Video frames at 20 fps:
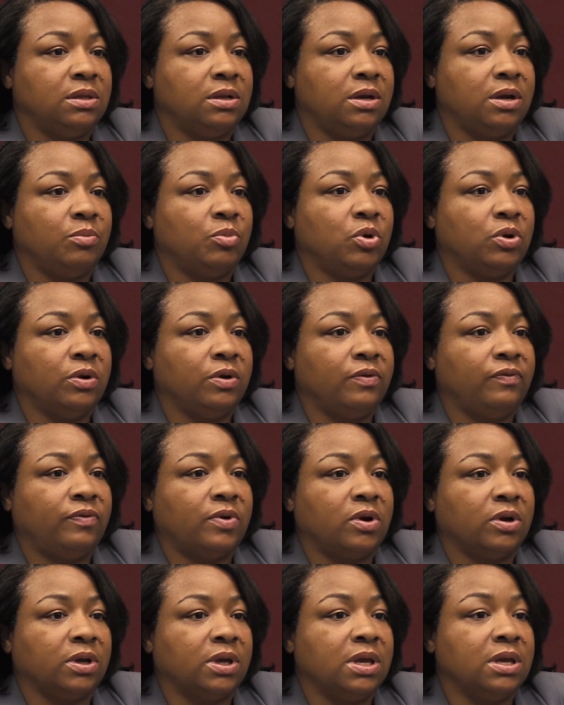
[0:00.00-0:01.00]
in the number of
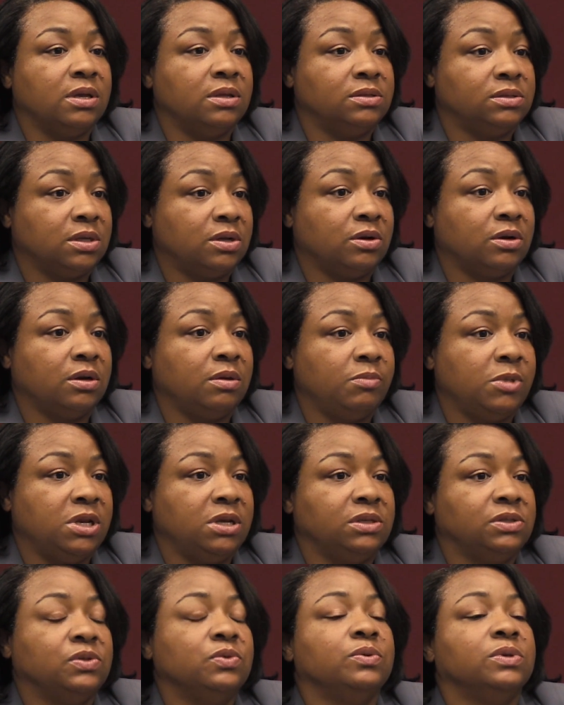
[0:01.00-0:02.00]
our kids that are
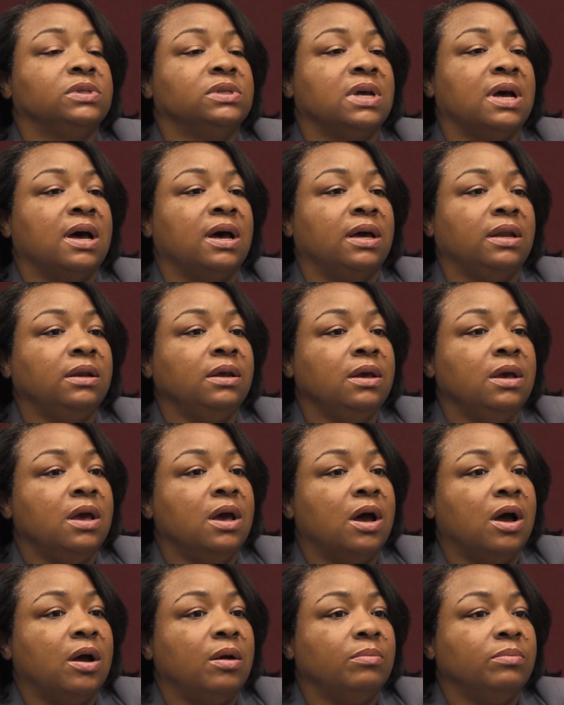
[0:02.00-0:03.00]
committing suicide.
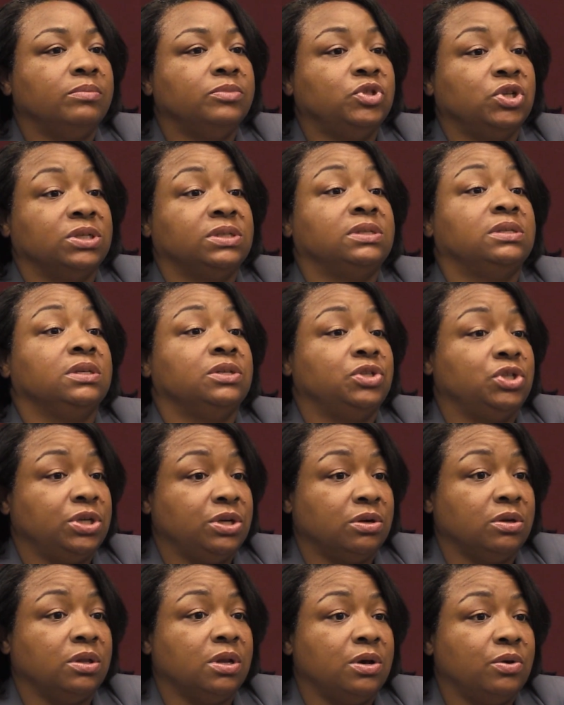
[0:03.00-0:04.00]
Um, just this
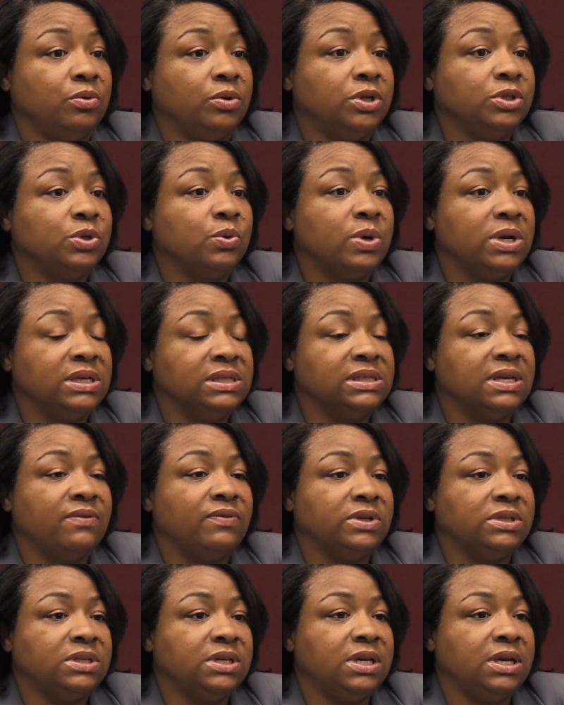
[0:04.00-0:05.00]
year alone in
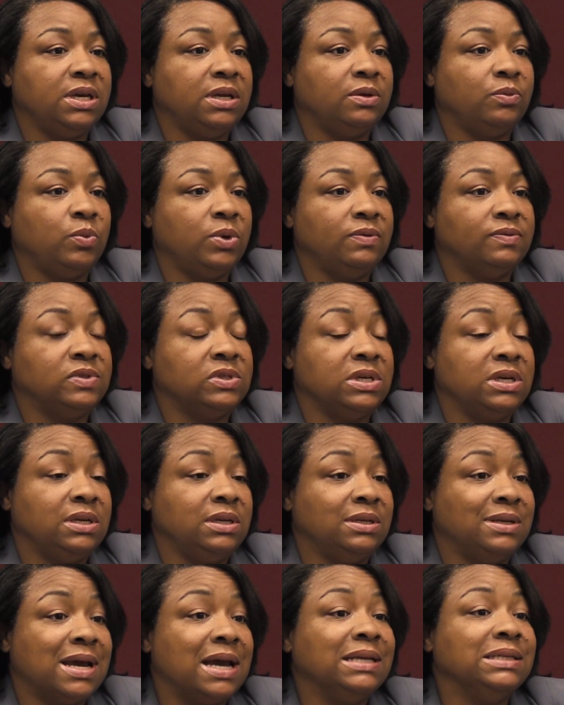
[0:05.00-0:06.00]
2017, we've
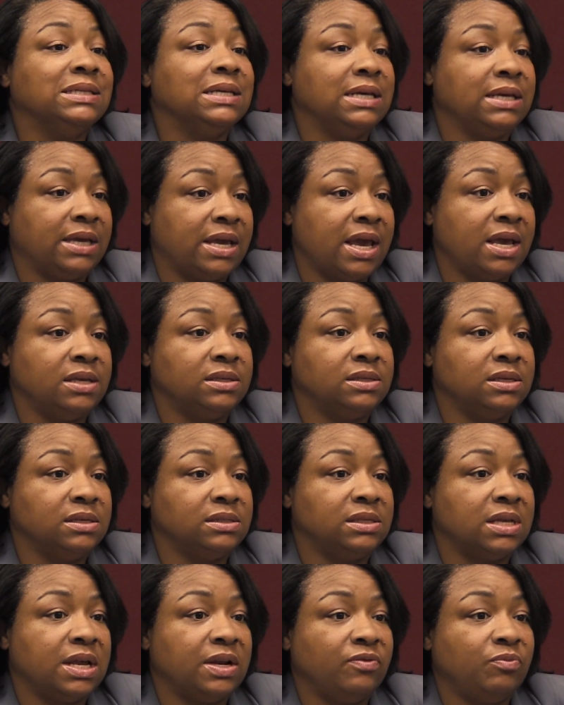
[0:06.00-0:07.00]
seen 19
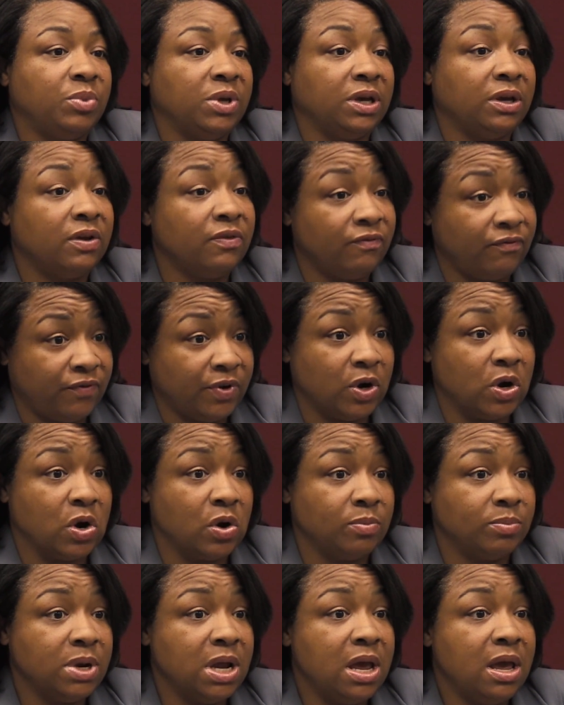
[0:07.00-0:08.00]
cases that have been
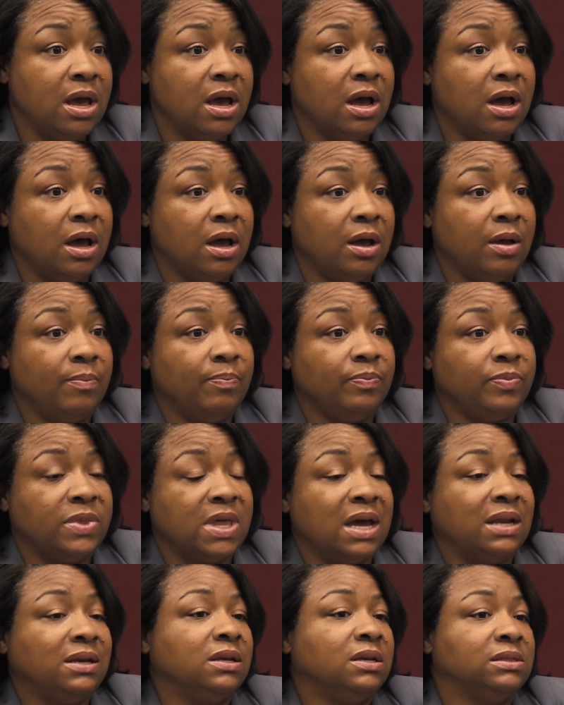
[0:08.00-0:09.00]
confirmed. Um,
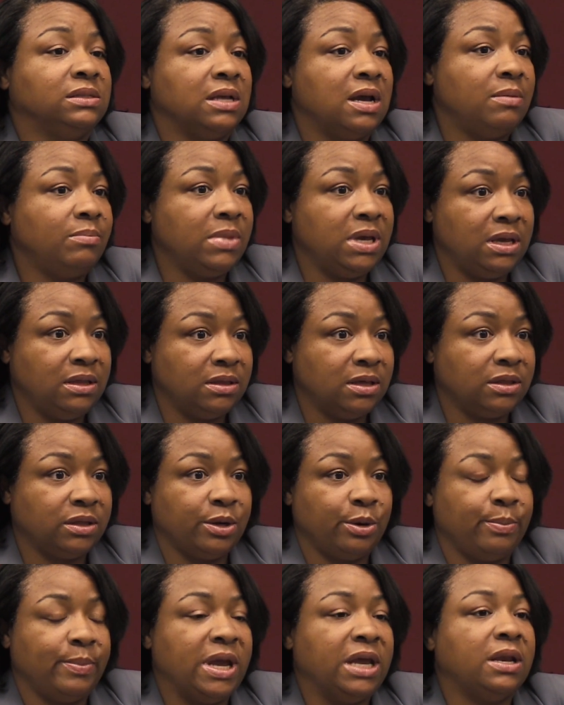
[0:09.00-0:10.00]
that does not mean that
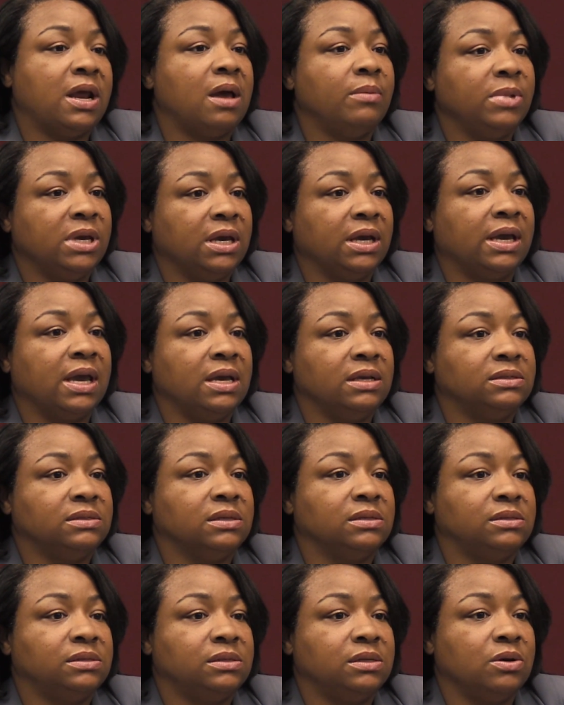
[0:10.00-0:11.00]
there may not be a case
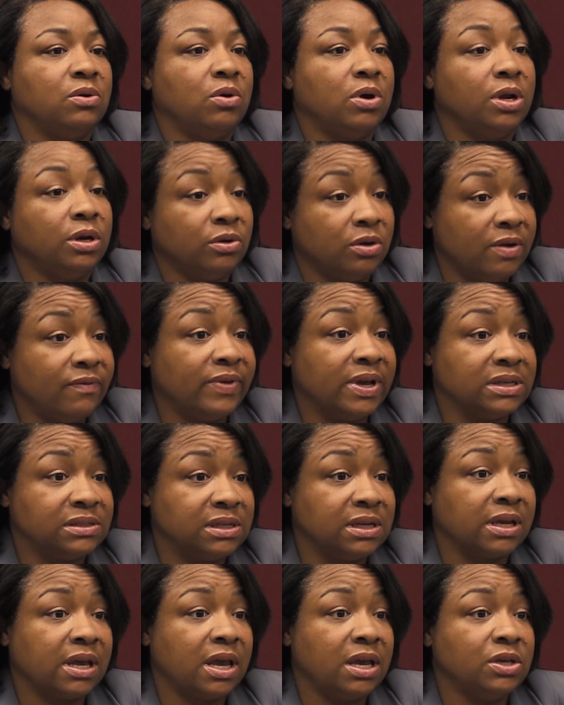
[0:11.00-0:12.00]
that's still under
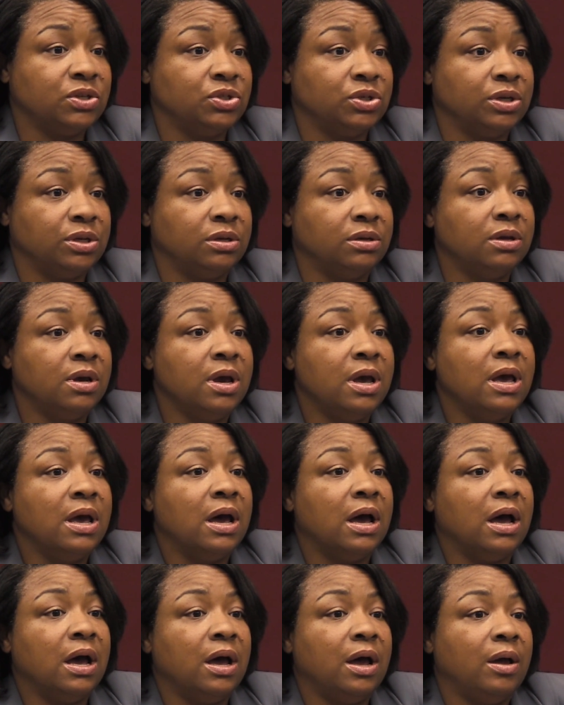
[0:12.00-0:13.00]
investigation.
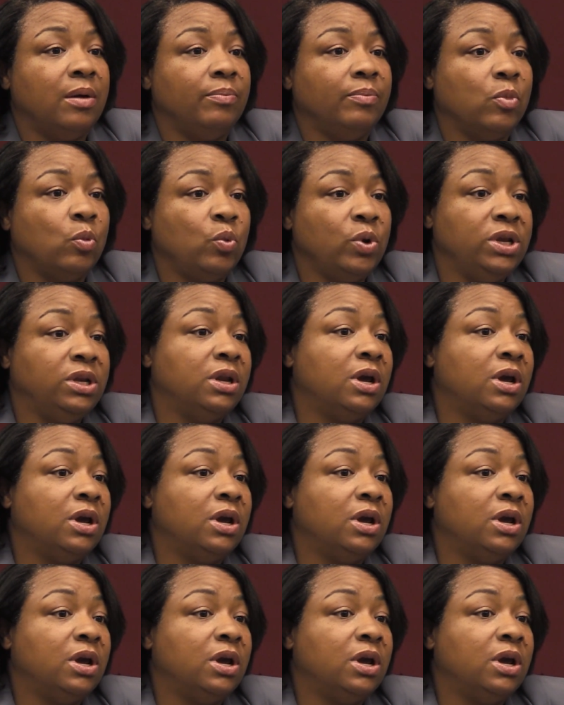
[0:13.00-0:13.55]
Um, we